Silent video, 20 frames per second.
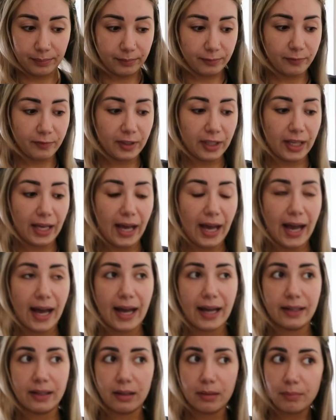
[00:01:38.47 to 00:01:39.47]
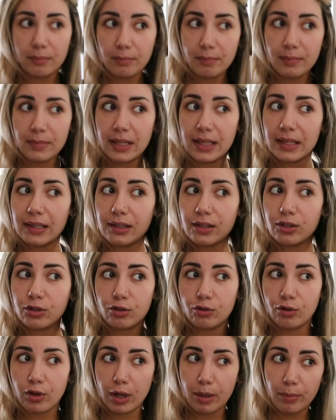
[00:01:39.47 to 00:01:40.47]
we had
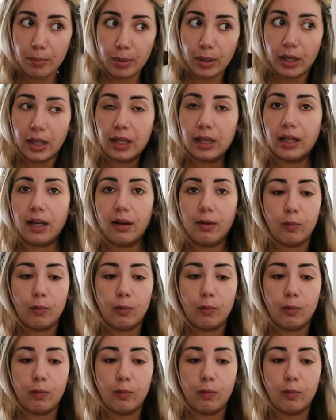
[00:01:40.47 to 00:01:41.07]
miserable